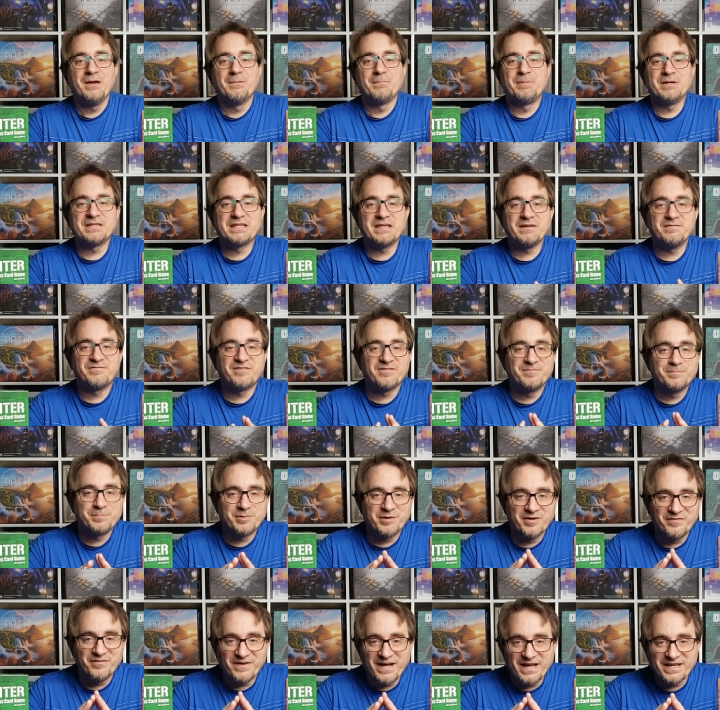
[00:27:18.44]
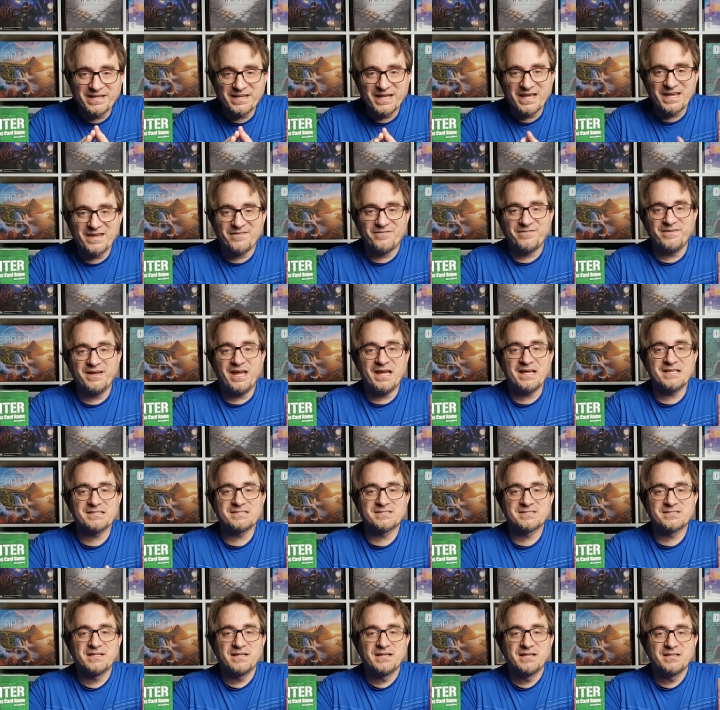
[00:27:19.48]
but they provide a
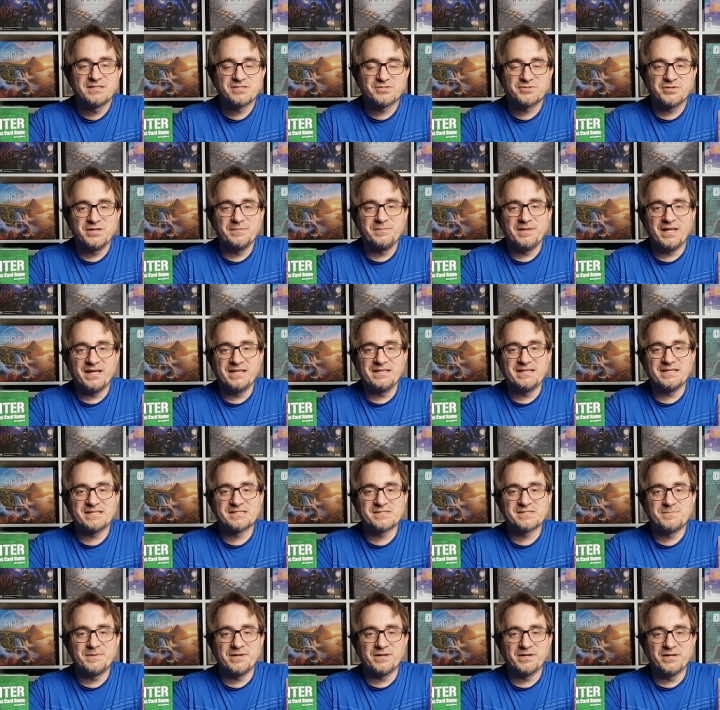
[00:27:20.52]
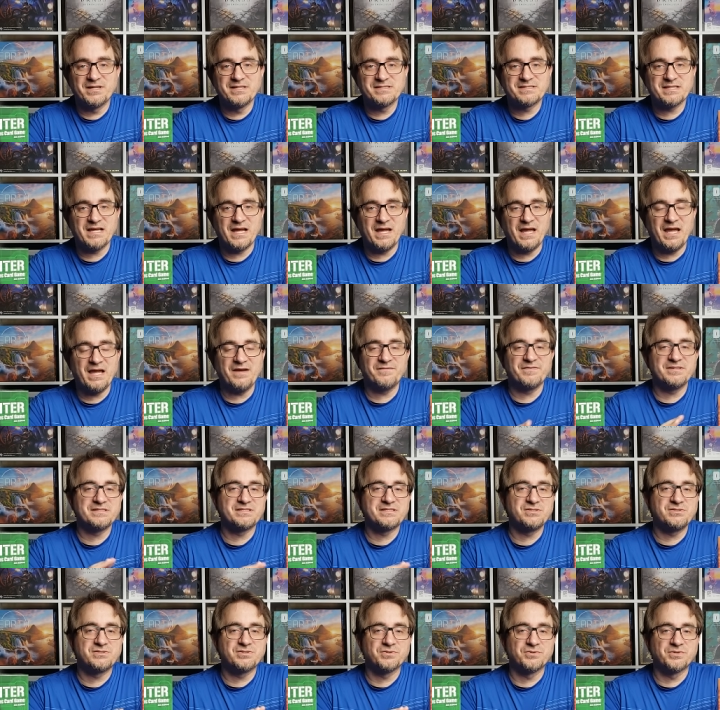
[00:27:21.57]
fast, streamlined experience. I have a
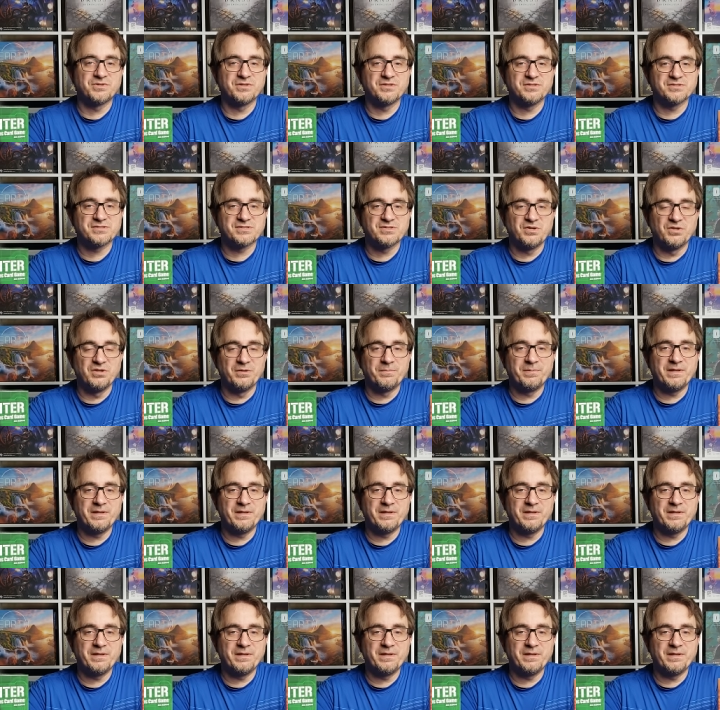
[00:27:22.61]
tutorial solo